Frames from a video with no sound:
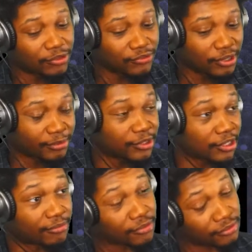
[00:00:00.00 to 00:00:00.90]
Duwap. I'm gonna check
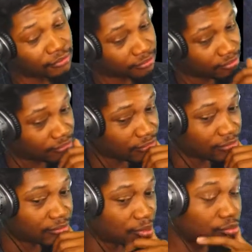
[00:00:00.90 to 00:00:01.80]
out more
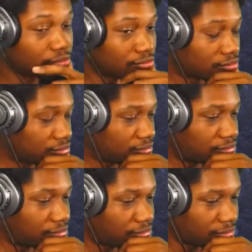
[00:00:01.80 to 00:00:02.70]
soon.
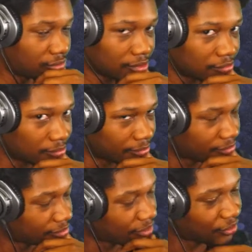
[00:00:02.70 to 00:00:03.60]
Excuse me,
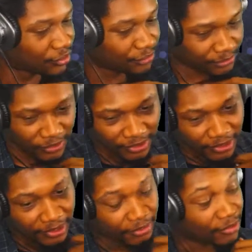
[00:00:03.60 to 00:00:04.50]
goddamn.
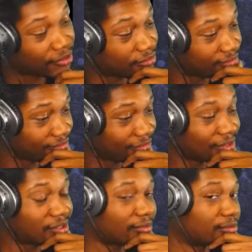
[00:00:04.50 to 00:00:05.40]
But yeah, that's
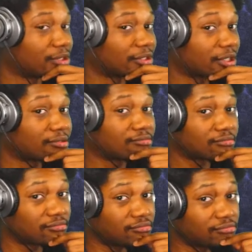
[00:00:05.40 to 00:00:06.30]
definitely been alright.
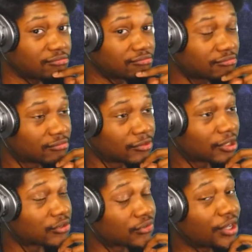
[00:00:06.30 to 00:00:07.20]
That
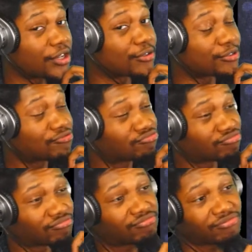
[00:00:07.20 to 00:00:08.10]
was fire, bro.
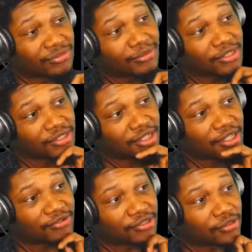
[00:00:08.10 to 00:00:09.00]
Check
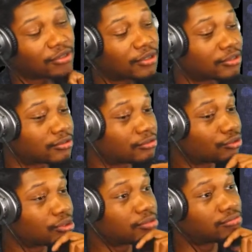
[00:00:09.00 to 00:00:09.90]
out Underdog
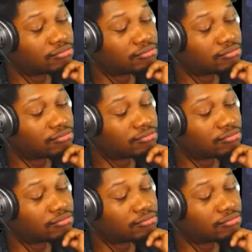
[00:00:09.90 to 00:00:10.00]
three.